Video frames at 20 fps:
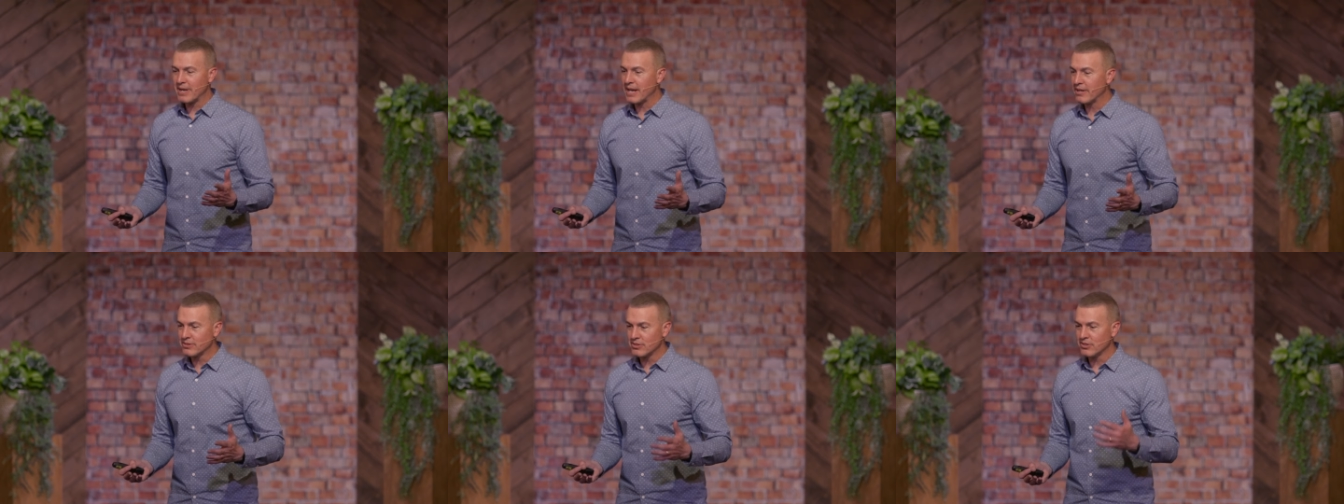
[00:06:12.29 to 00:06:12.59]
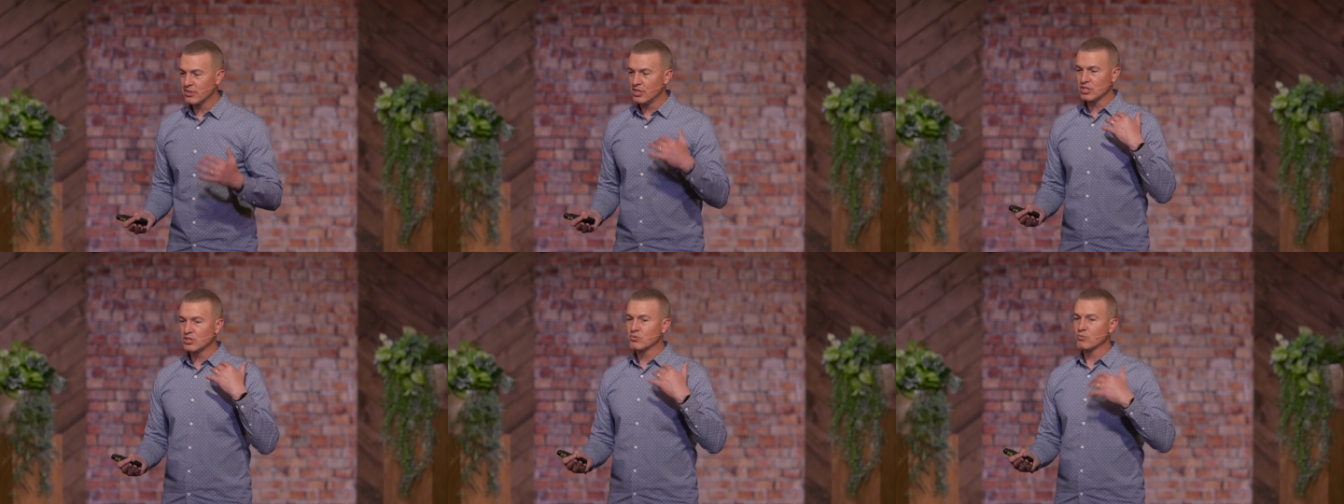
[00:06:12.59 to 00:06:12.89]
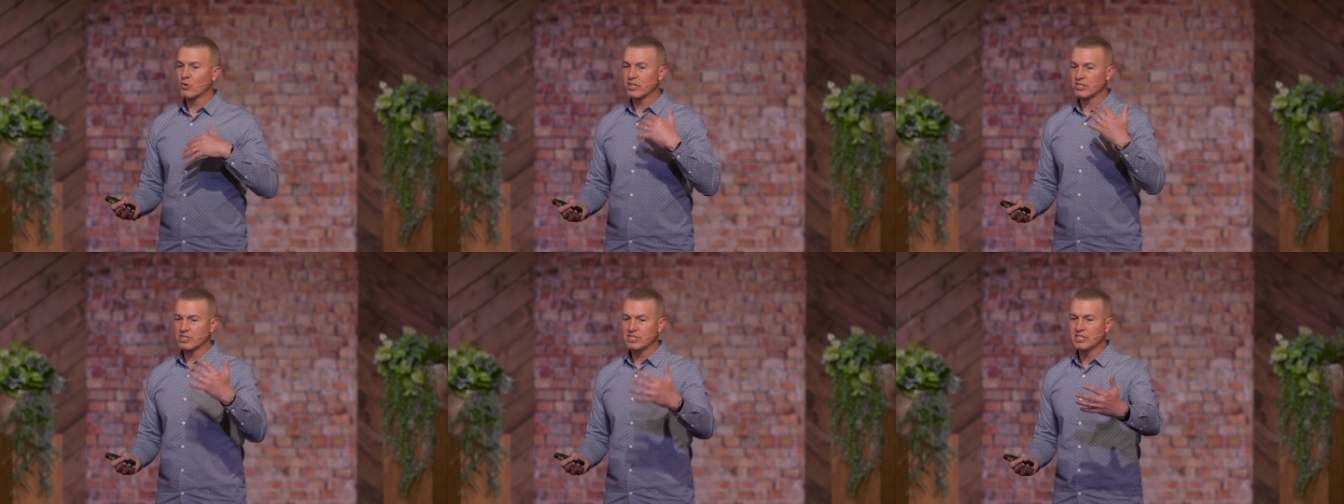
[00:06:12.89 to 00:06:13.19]
out there that doesn't
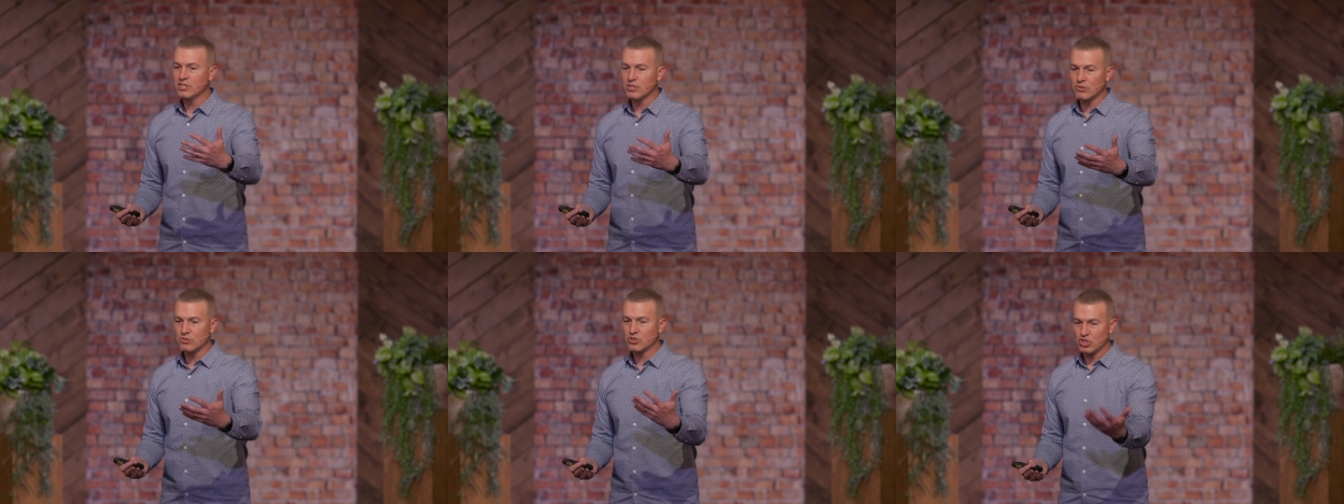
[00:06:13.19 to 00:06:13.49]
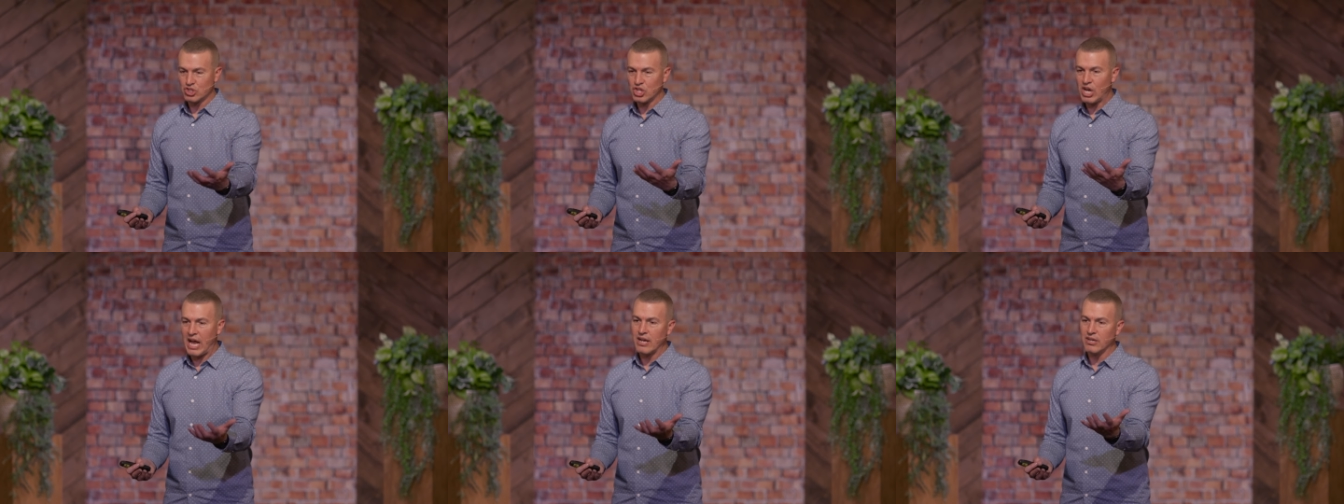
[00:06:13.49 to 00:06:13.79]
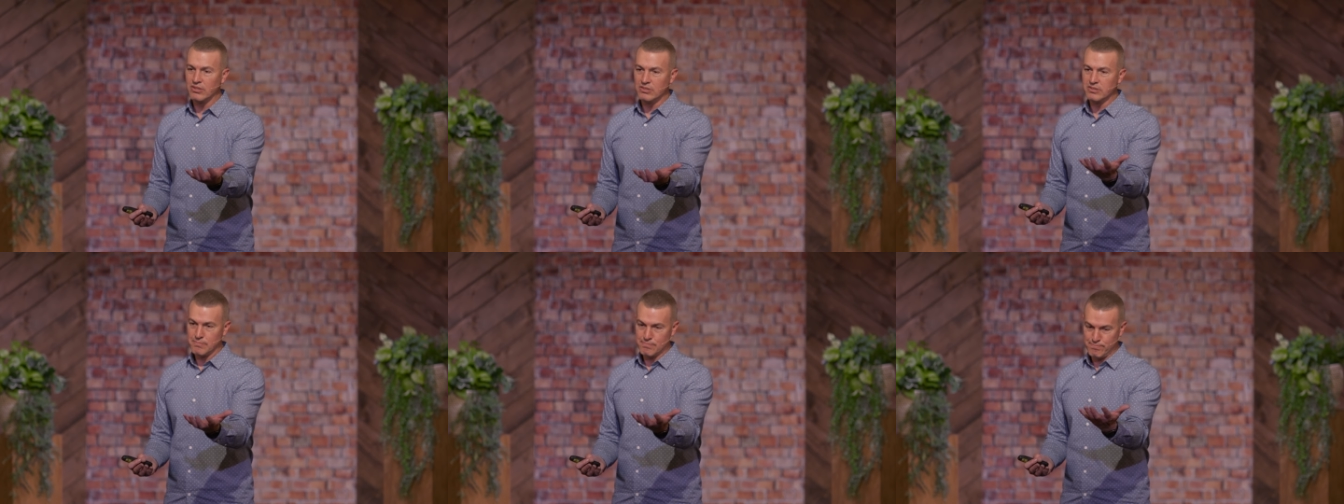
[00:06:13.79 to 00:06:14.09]
want to see their
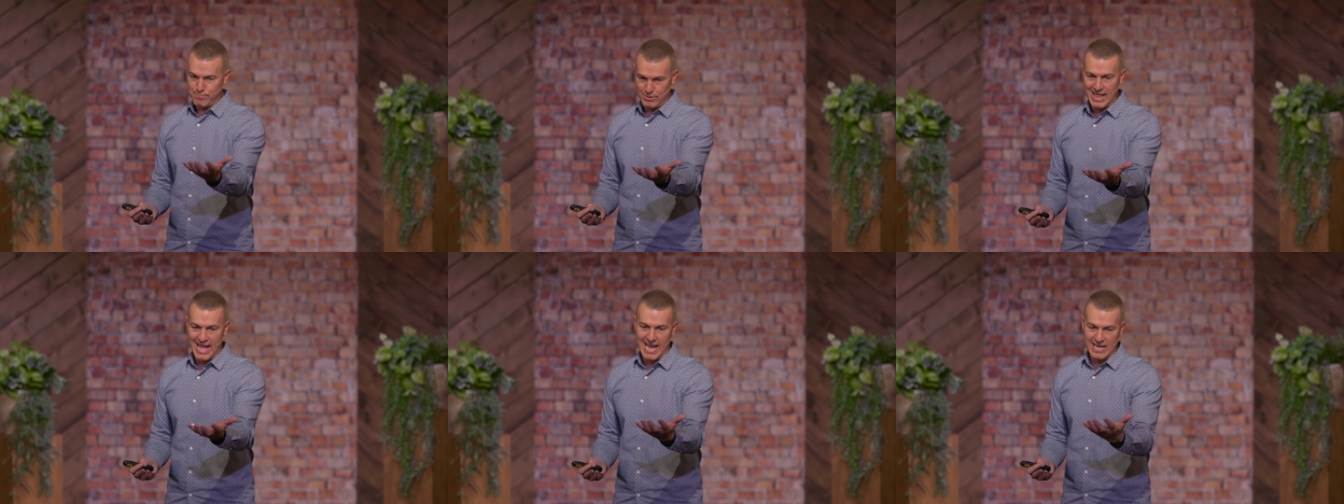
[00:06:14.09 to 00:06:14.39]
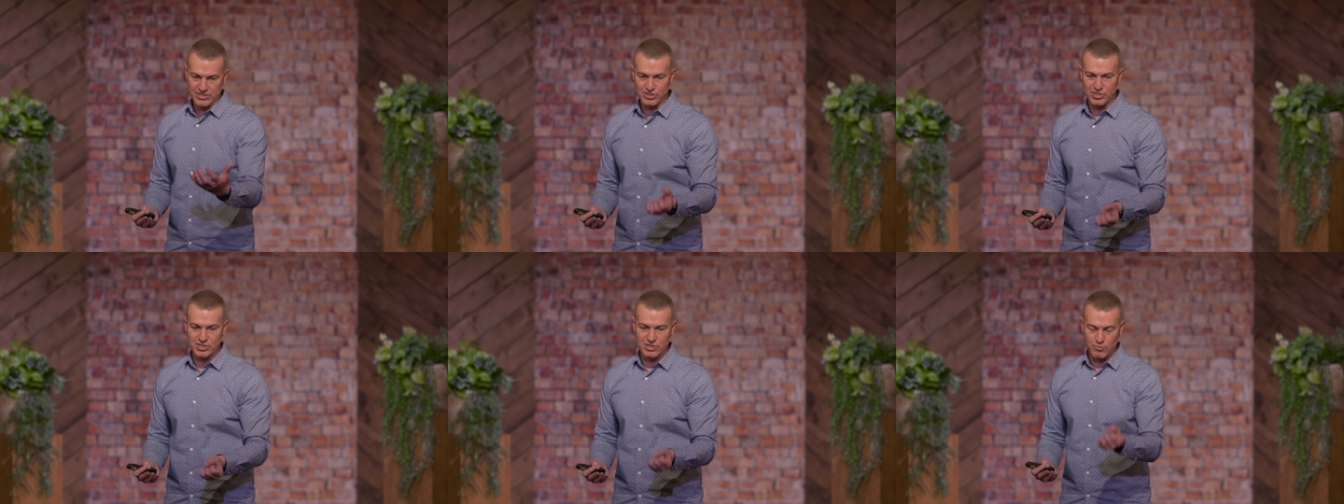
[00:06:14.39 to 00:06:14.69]
child blessed.